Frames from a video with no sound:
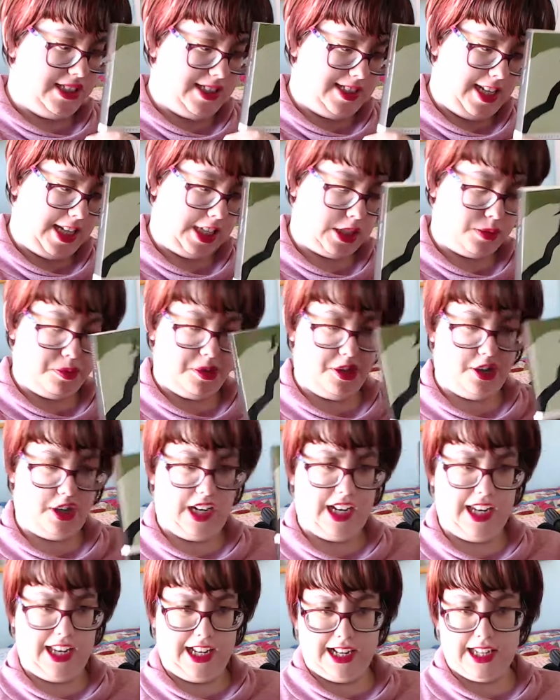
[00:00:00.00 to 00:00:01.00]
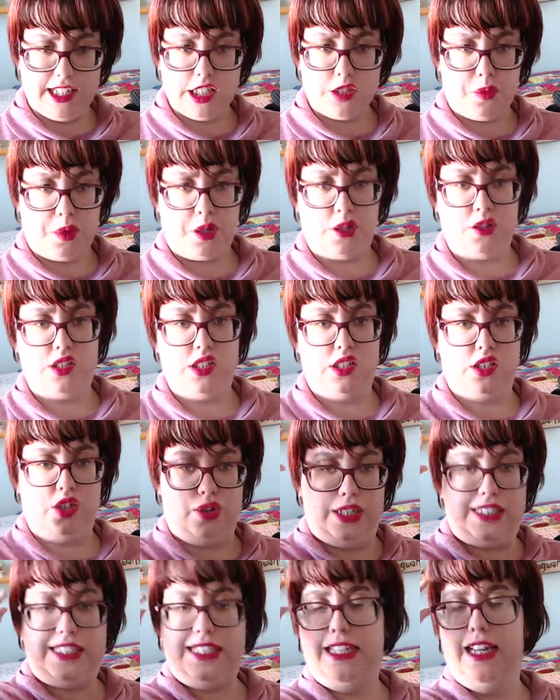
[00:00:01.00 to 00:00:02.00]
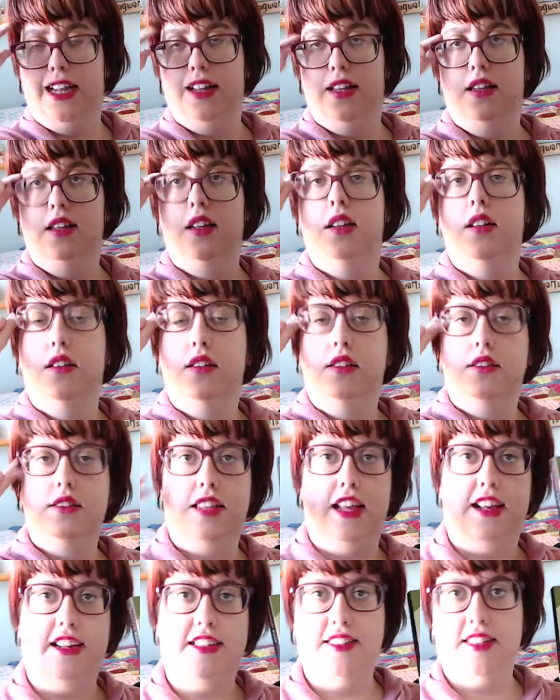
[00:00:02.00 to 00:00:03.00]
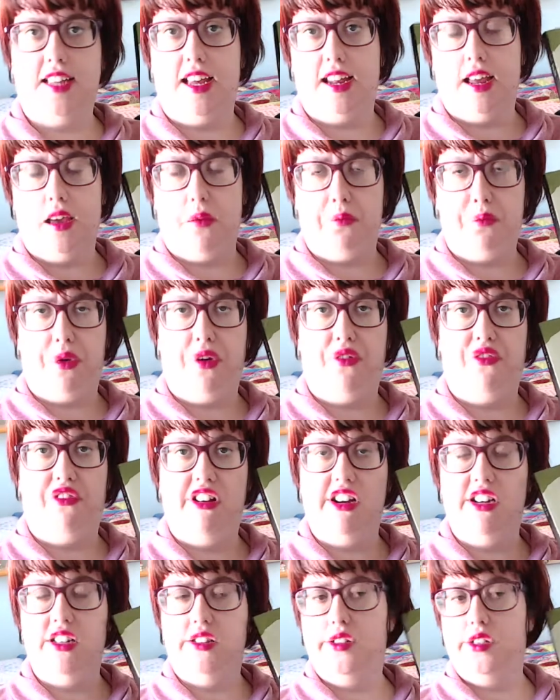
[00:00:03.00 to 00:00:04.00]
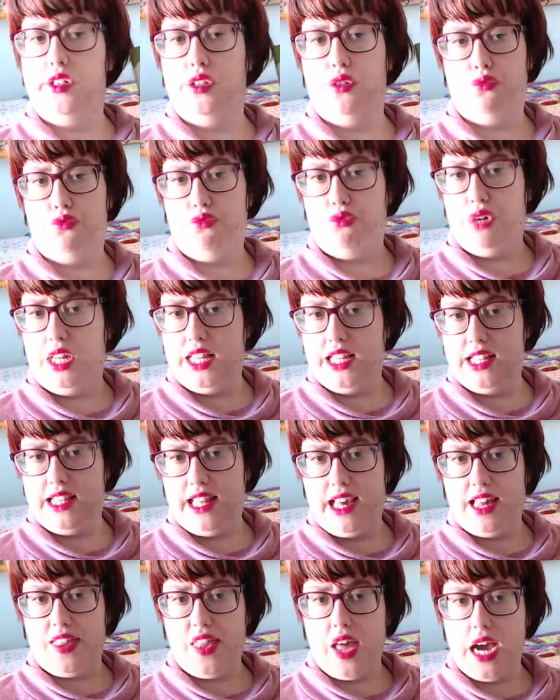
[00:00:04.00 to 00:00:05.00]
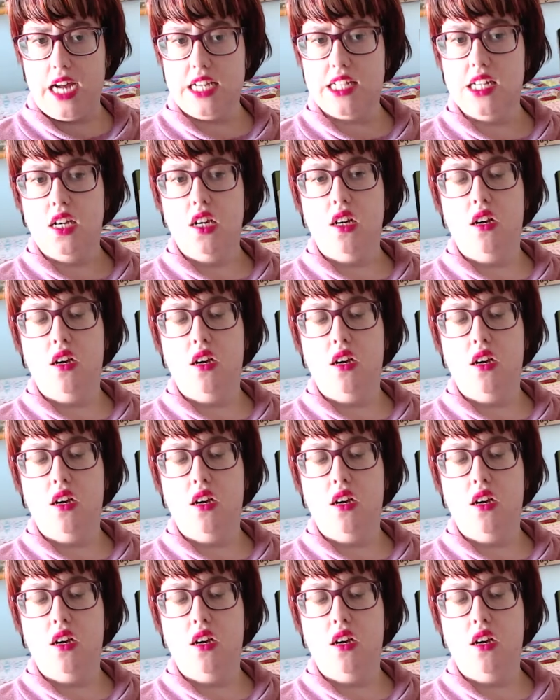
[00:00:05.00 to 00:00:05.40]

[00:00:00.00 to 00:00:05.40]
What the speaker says: Shakespeare in English because it's the original text and I prefer to read it like that.